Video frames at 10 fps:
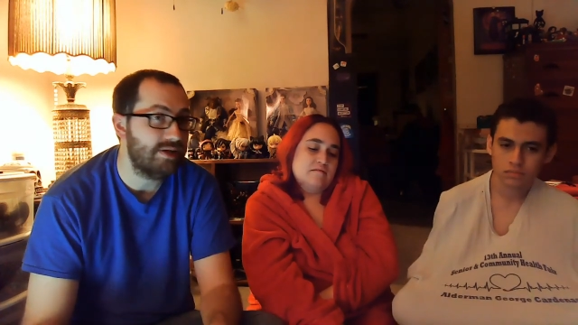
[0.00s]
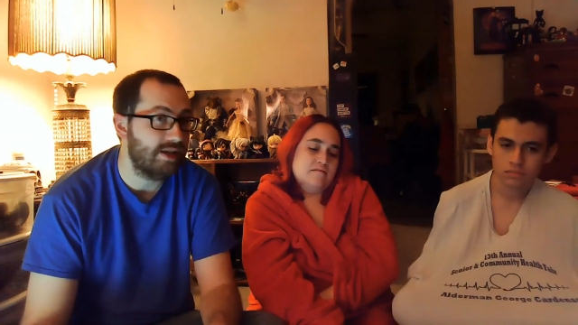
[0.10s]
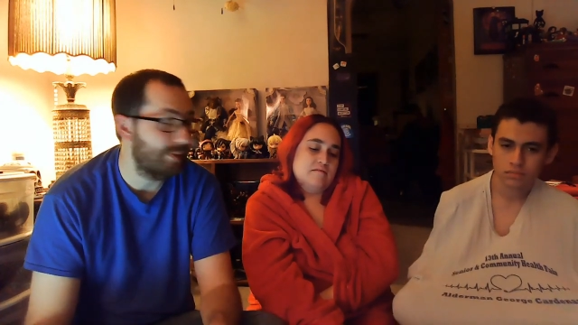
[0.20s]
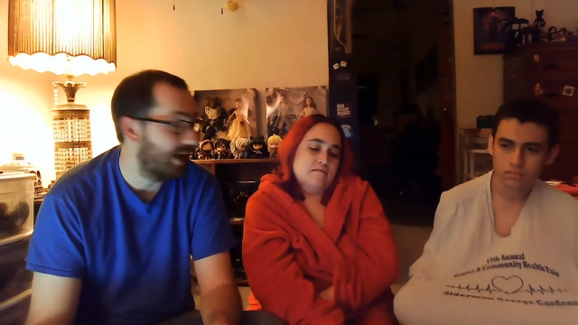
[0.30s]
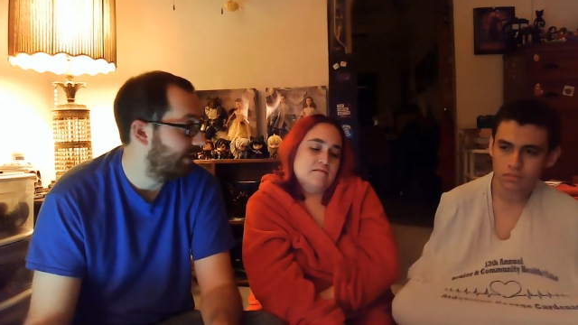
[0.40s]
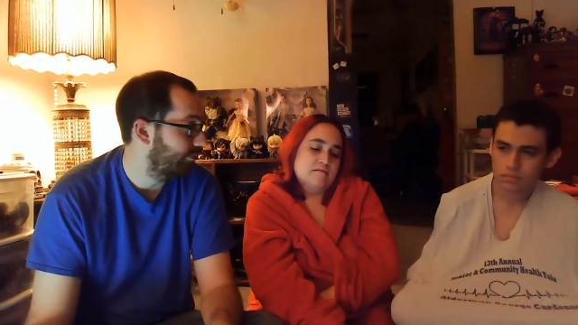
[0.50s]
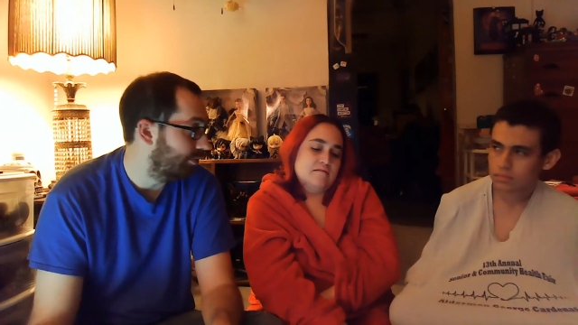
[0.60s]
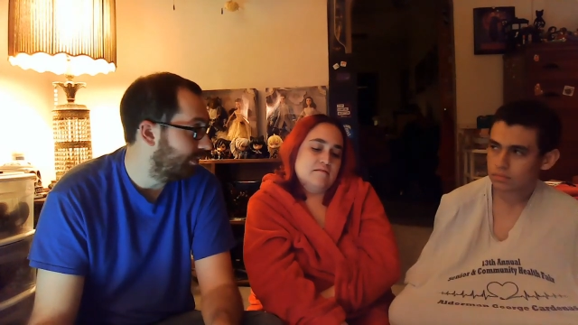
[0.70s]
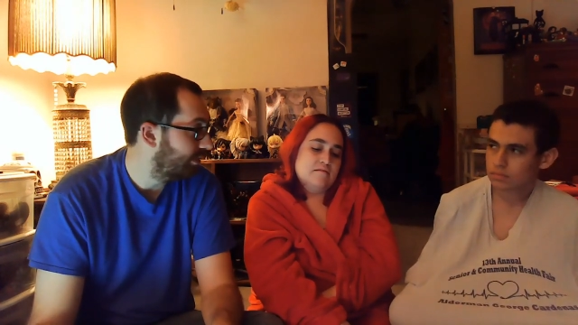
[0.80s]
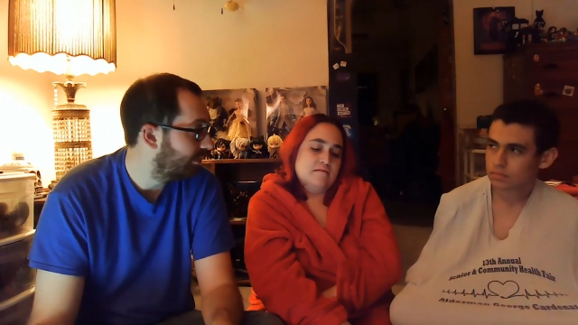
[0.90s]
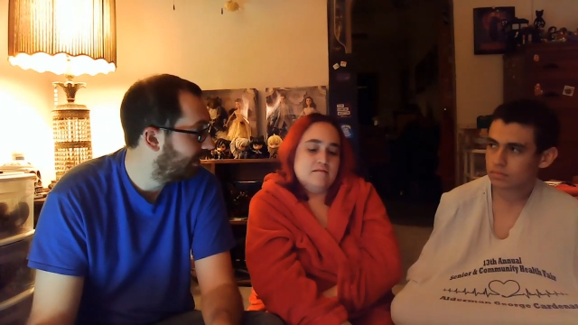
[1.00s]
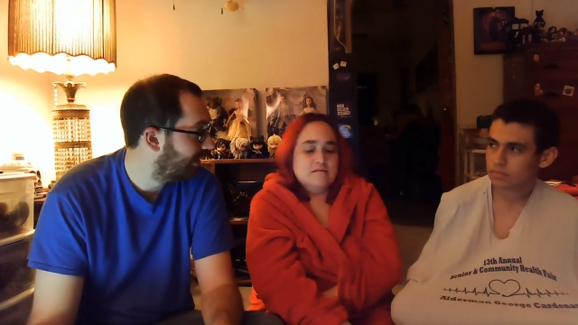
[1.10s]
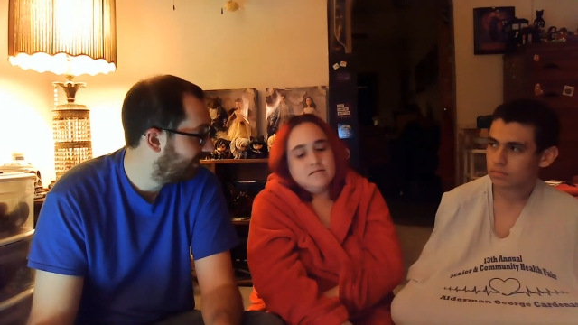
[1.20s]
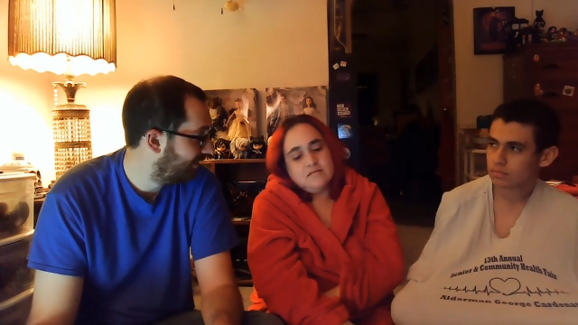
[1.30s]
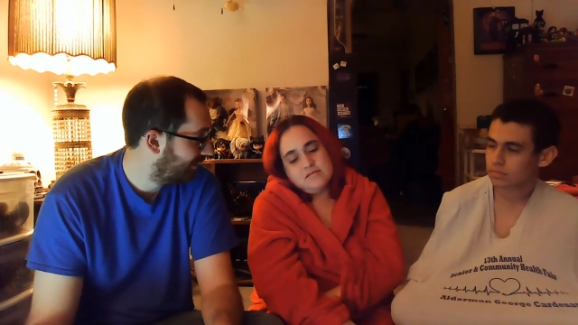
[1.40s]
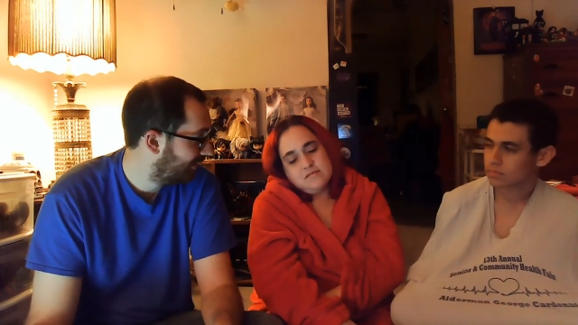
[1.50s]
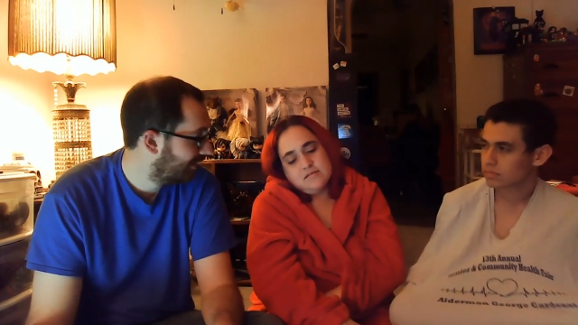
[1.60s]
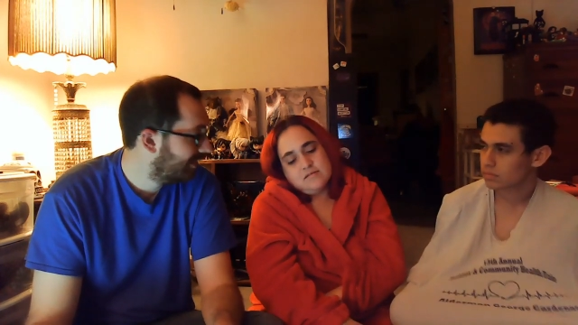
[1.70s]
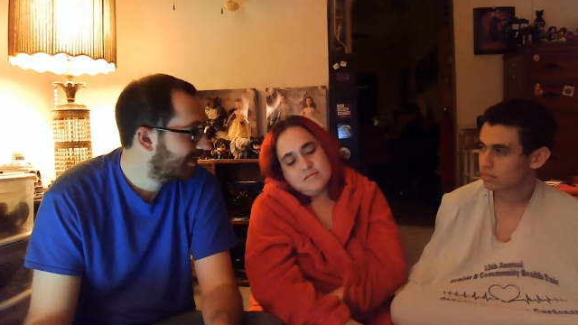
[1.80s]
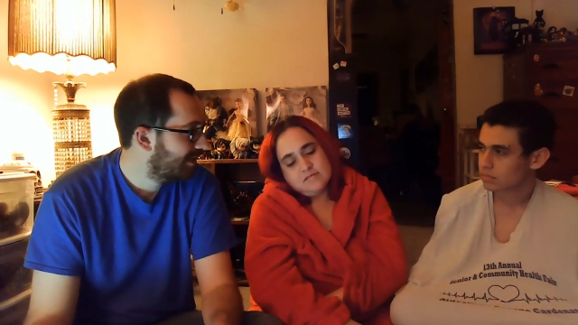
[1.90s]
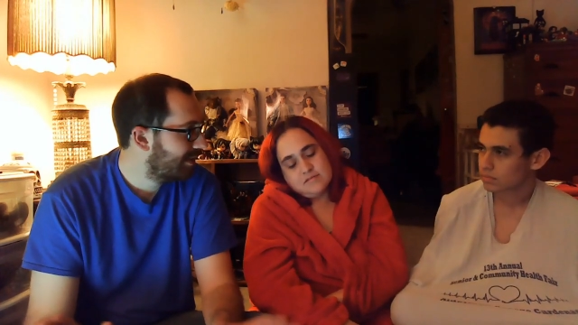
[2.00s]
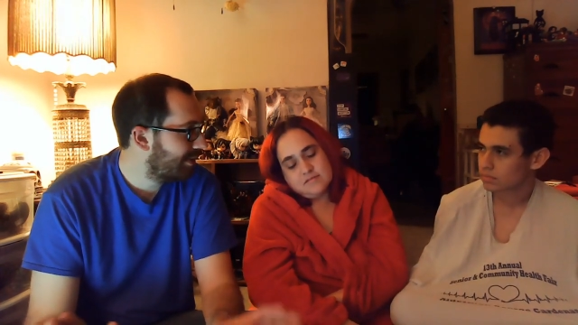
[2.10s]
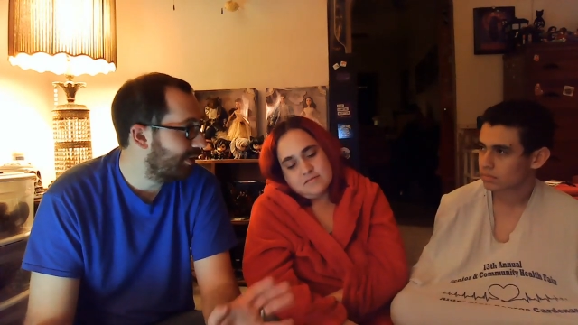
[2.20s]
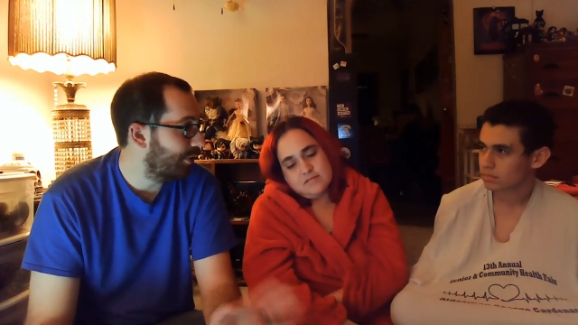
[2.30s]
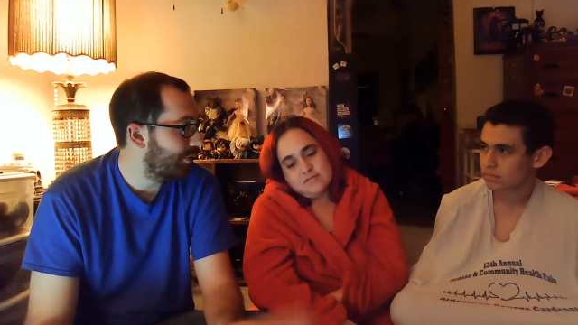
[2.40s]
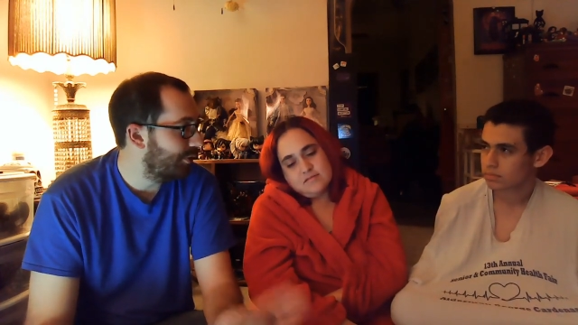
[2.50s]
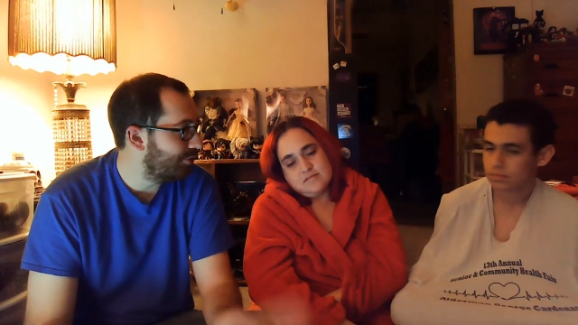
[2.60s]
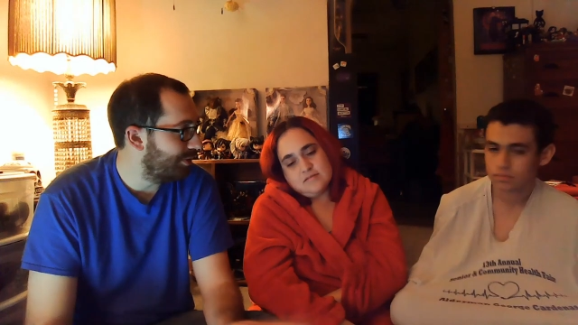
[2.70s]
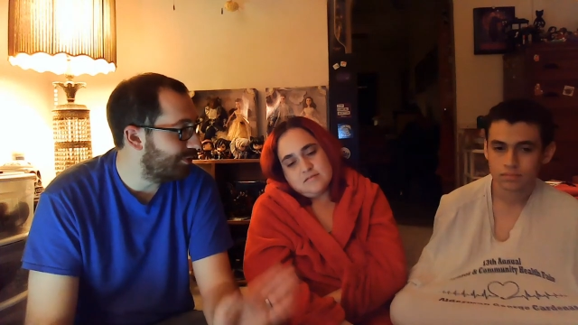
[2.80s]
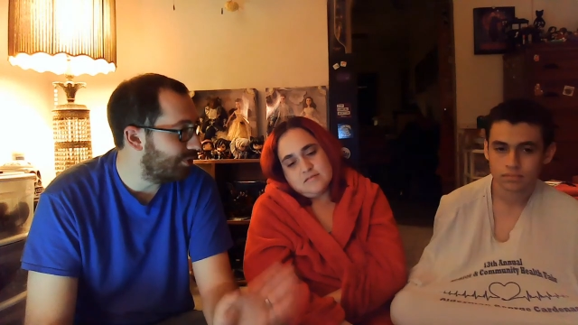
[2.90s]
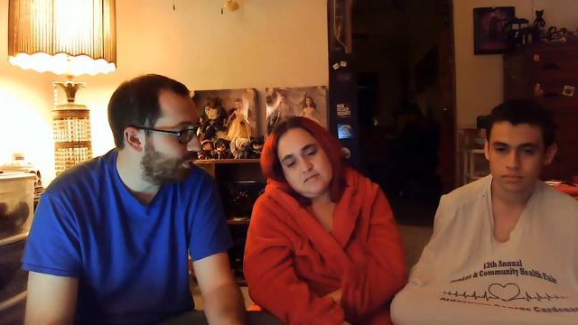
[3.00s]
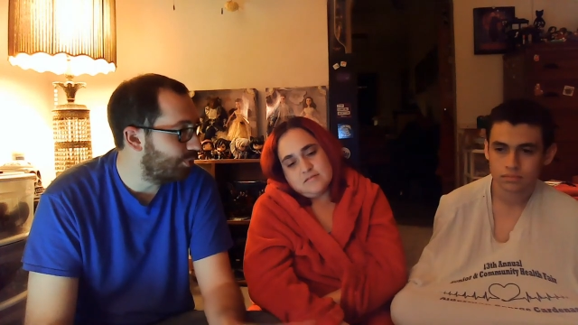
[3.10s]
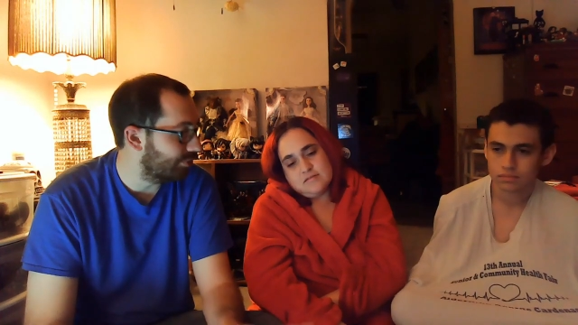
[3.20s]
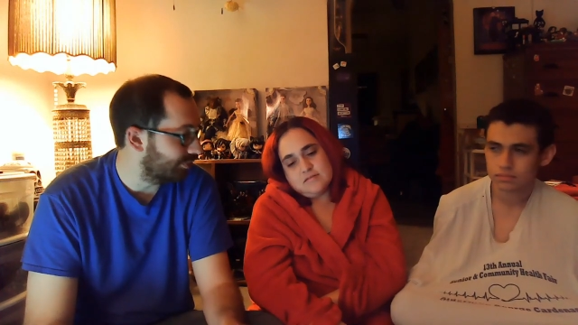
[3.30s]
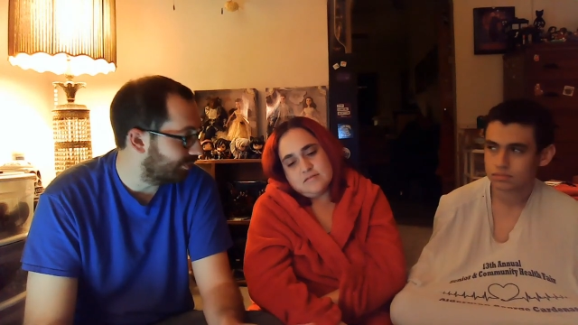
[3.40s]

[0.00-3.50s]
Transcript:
Speaker 1: behind Ruby. The only one who seems neutral